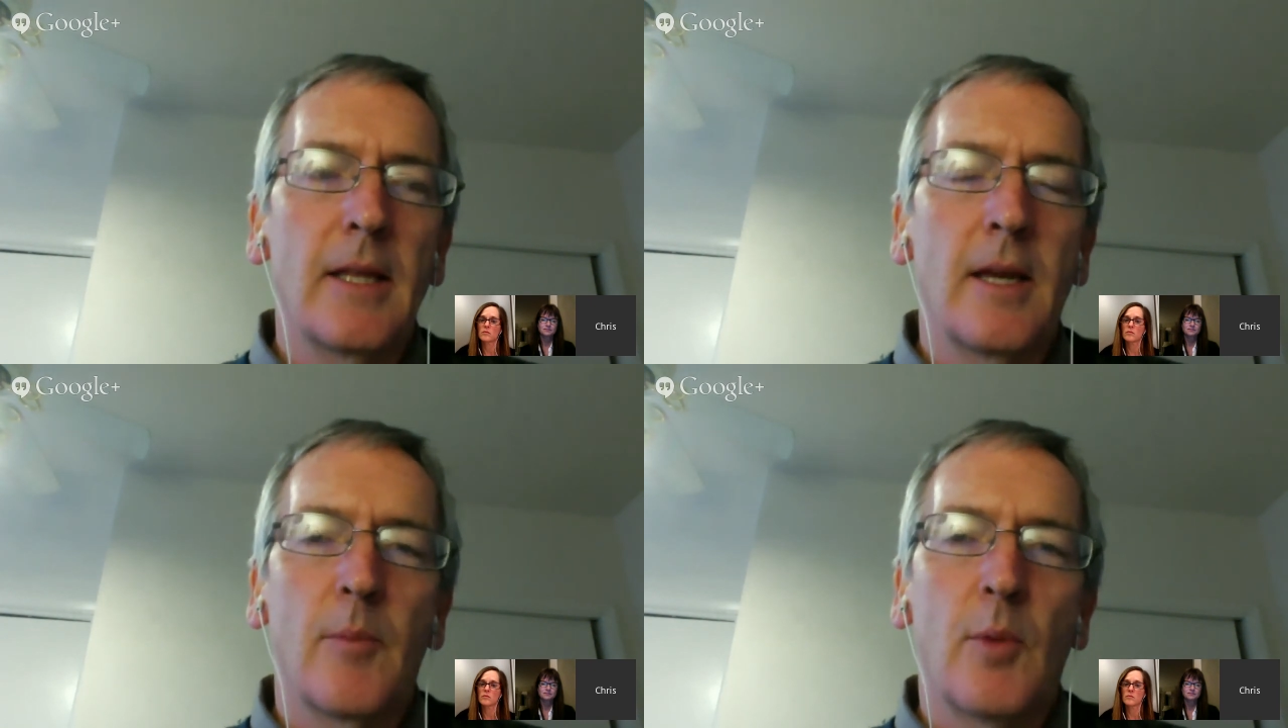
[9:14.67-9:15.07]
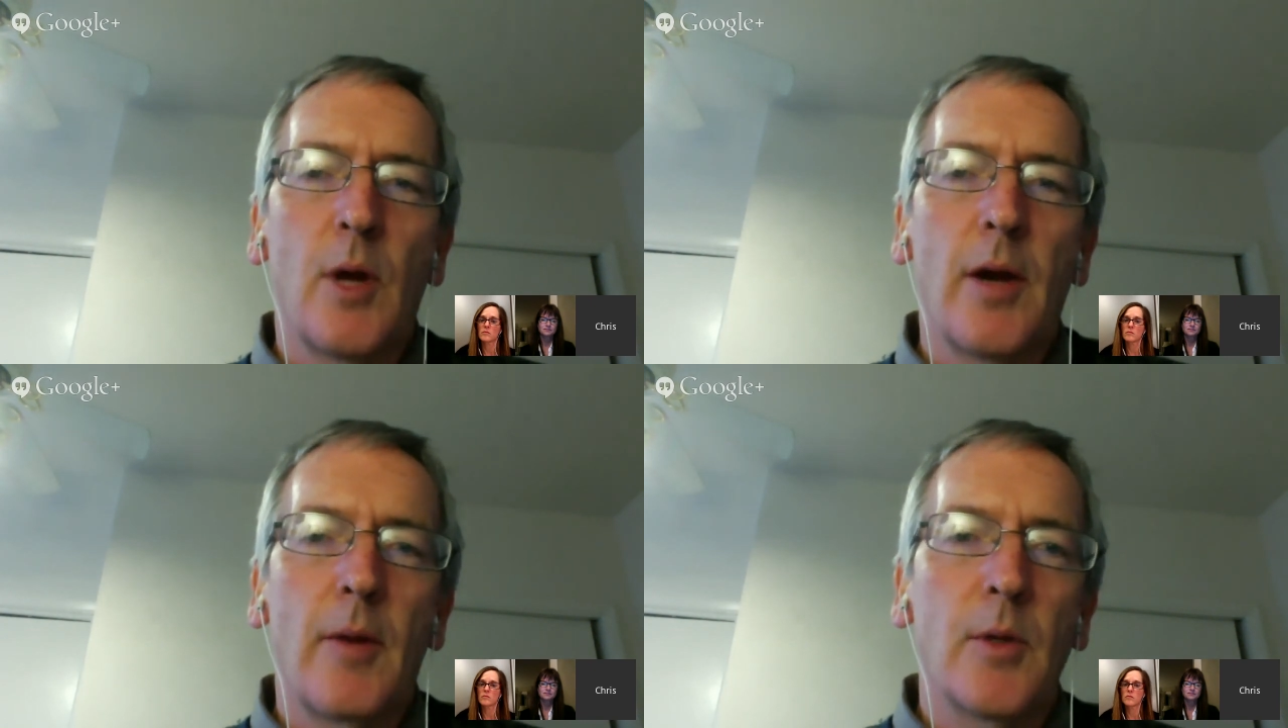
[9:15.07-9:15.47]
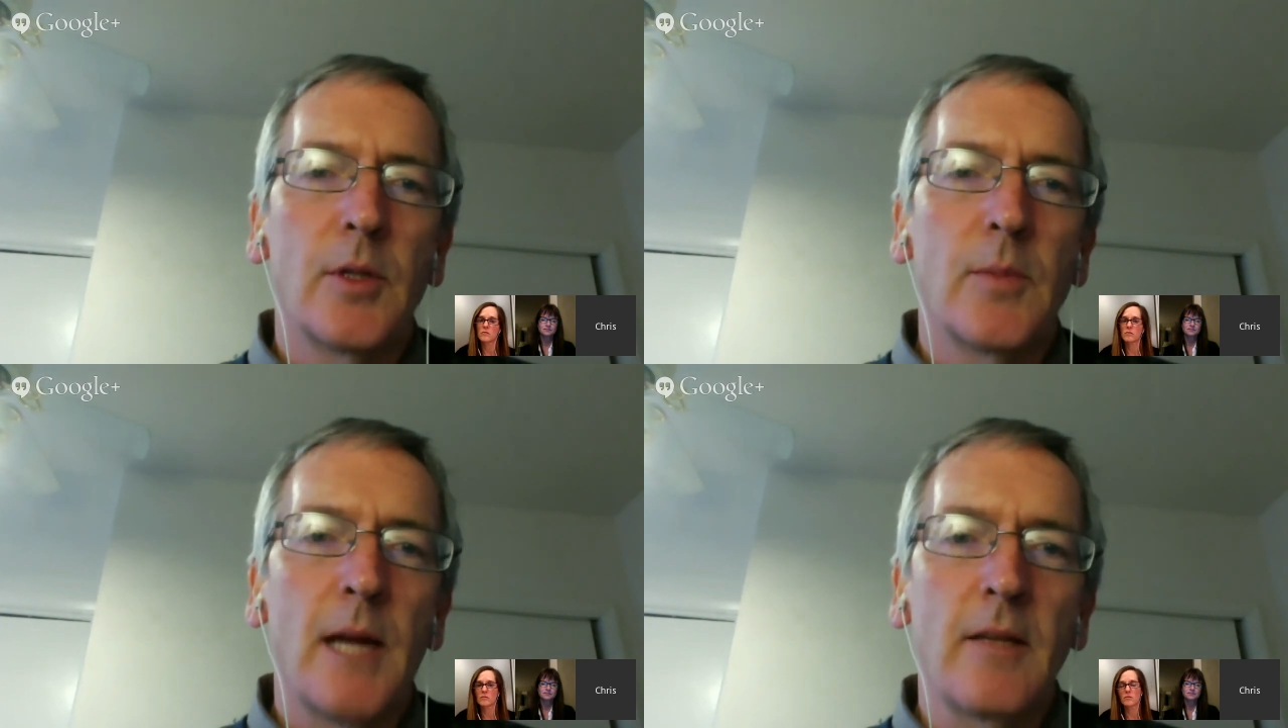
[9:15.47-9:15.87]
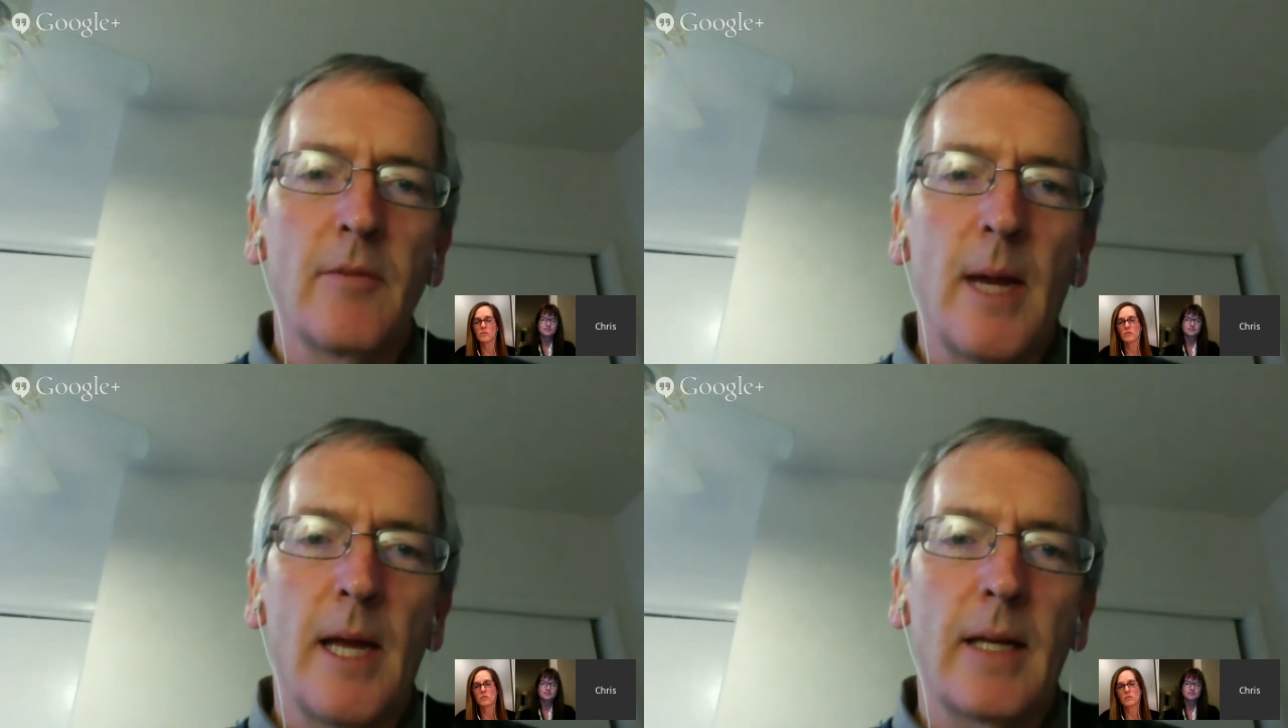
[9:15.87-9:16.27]
a broader perspective
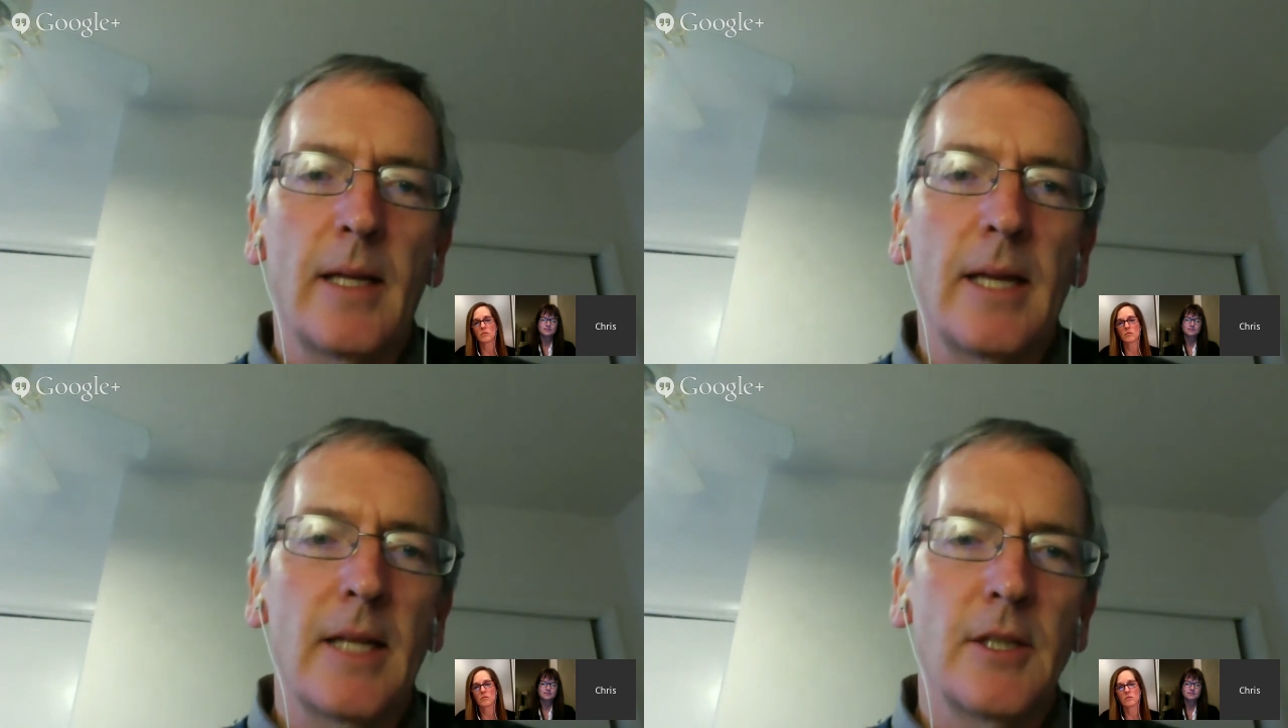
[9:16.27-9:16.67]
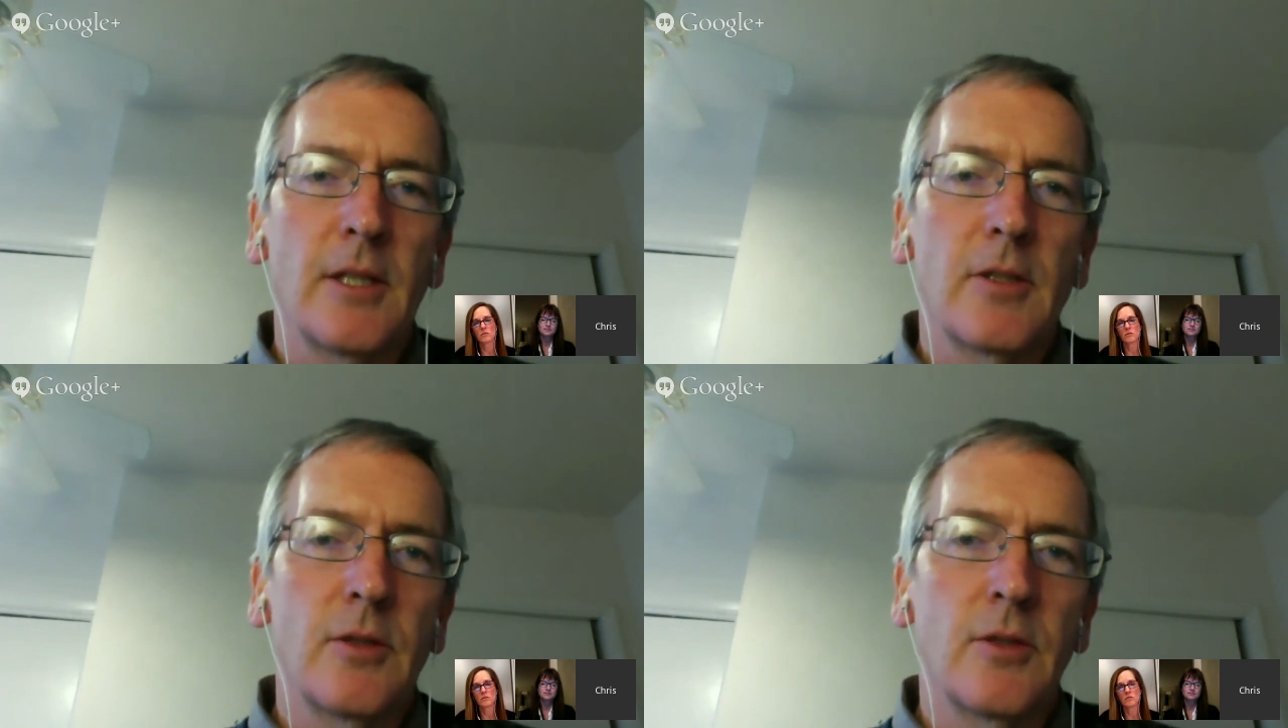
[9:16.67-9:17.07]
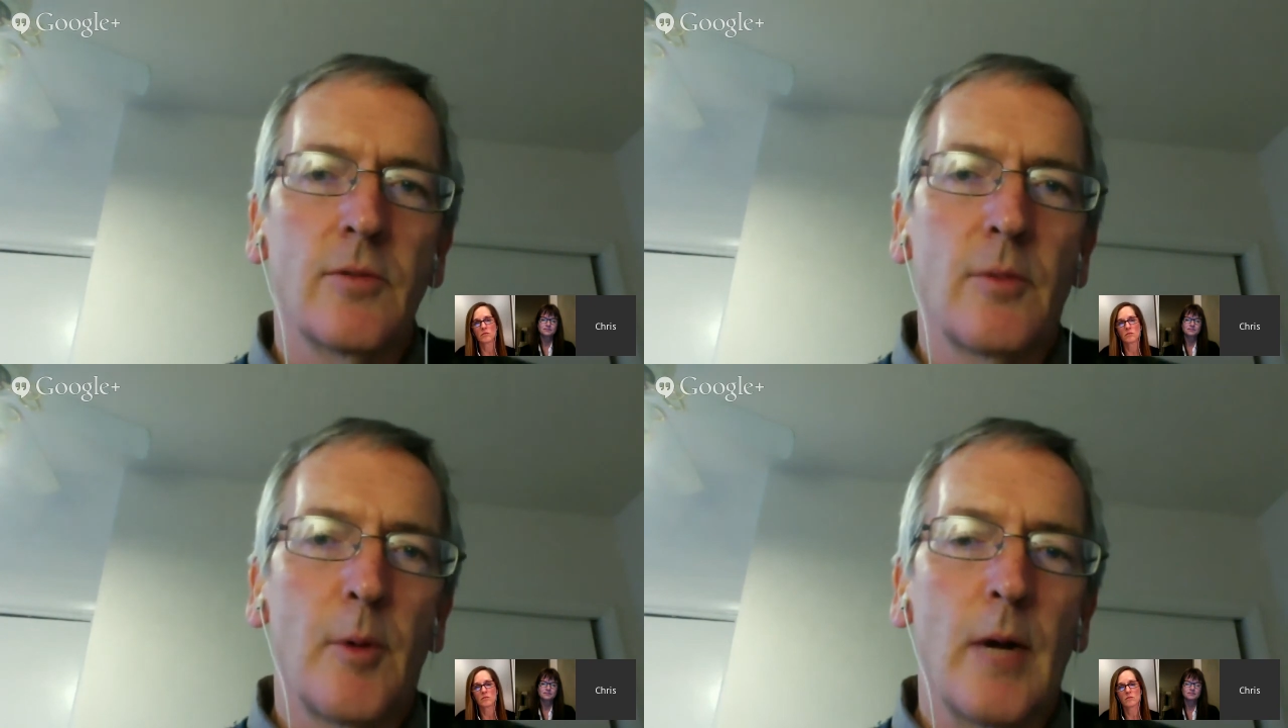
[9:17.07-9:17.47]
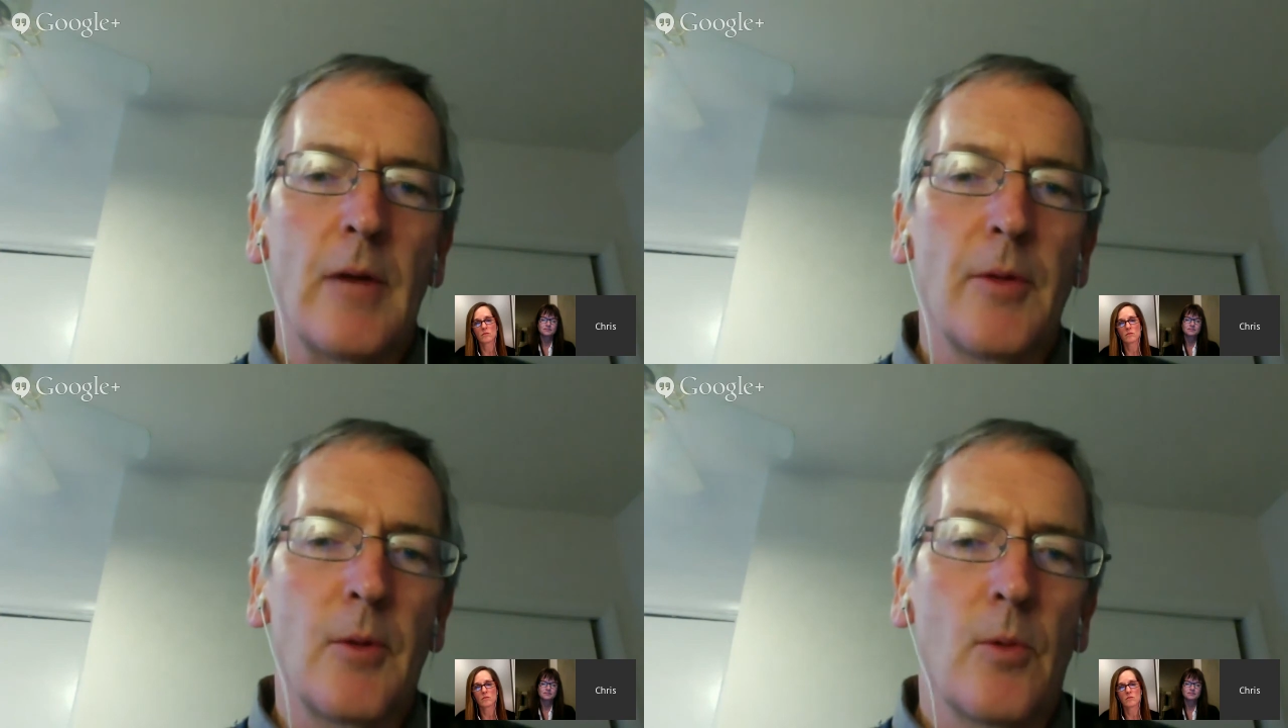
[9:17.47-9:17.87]
by engaging students from
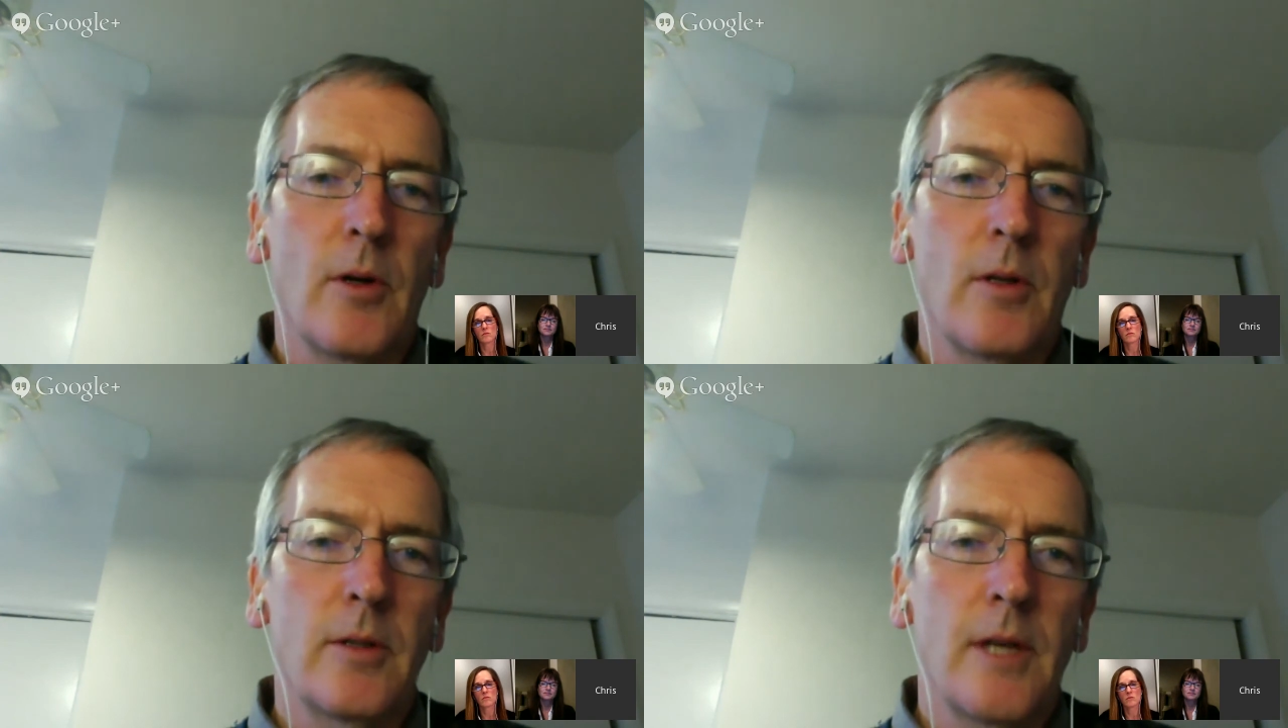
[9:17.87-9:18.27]
around the world.